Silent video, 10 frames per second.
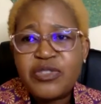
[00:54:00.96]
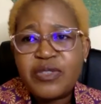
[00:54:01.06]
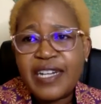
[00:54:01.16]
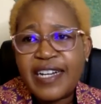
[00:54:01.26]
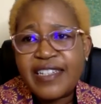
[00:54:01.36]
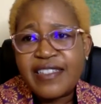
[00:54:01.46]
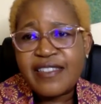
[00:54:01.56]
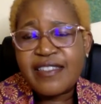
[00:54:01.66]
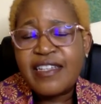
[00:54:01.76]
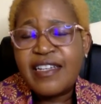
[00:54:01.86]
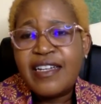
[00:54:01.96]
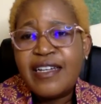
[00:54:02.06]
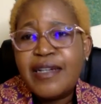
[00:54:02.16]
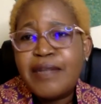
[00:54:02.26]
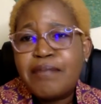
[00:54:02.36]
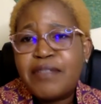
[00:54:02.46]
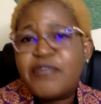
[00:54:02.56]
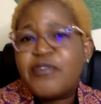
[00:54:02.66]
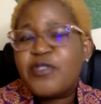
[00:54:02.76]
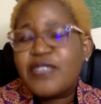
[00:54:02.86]
you guys.
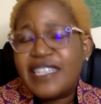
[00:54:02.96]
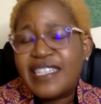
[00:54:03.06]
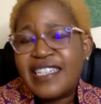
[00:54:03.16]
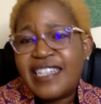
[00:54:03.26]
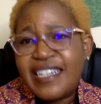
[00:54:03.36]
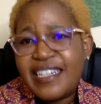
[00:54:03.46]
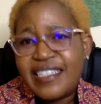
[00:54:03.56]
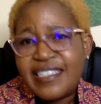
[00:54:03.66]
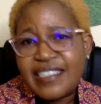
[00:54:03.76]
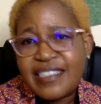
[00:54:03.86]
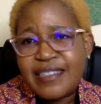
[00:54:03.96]
Before the year end,